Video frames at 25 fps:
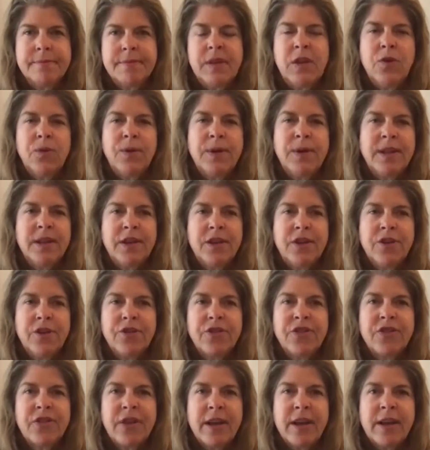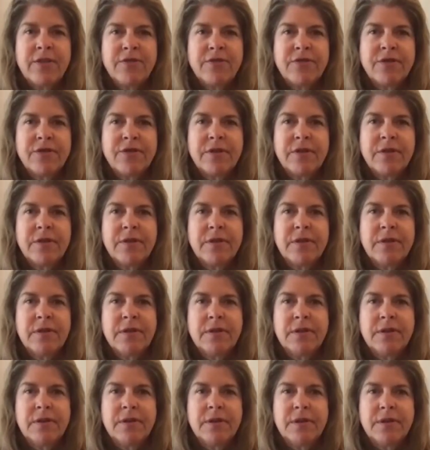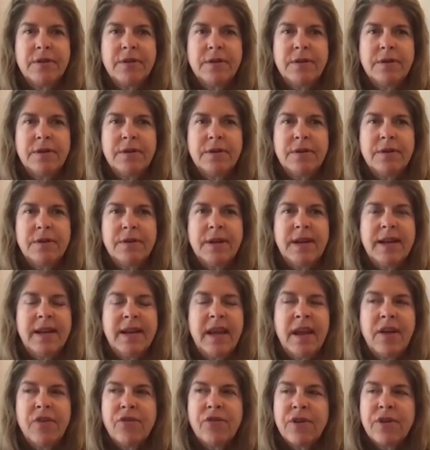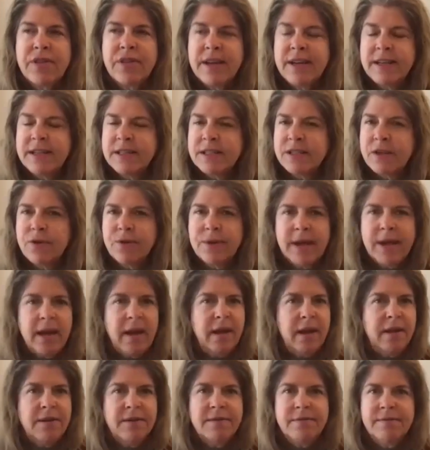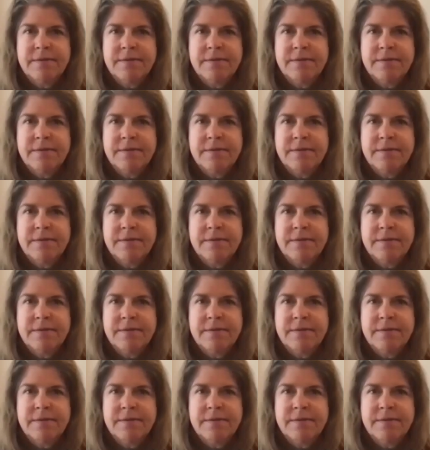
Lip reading: knowing that you're safe and everything's okay.